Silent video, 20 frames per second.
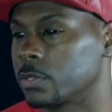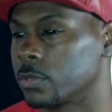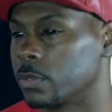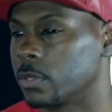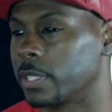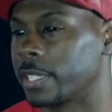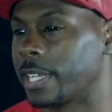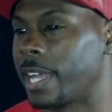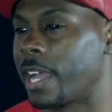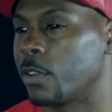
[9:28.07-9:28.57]
or
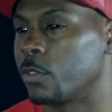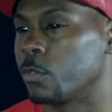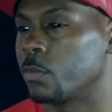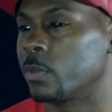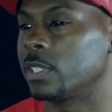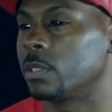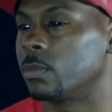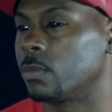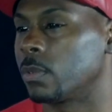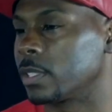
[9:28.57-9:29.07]
a guy who
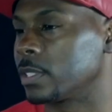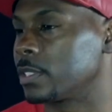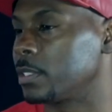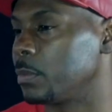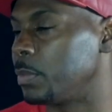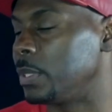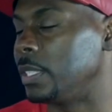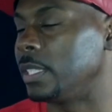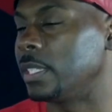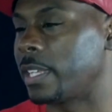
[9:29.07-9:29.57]
really wanted to
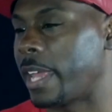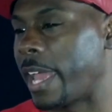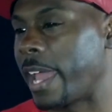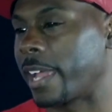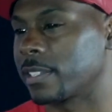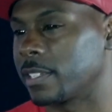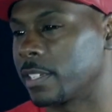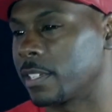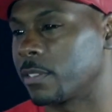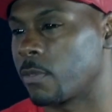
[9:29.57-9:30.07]
be in
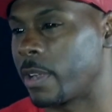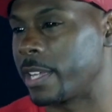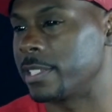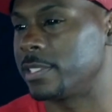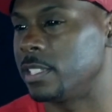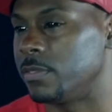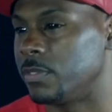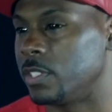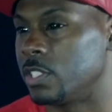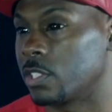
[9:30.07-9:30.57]
acting and write
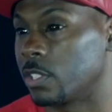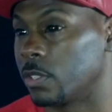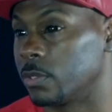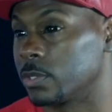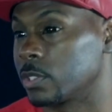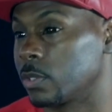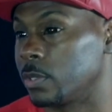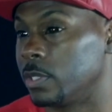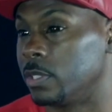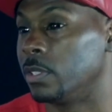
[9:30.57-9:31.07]
TV shows.
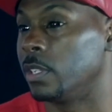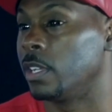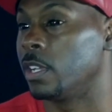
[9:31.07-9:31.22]
So he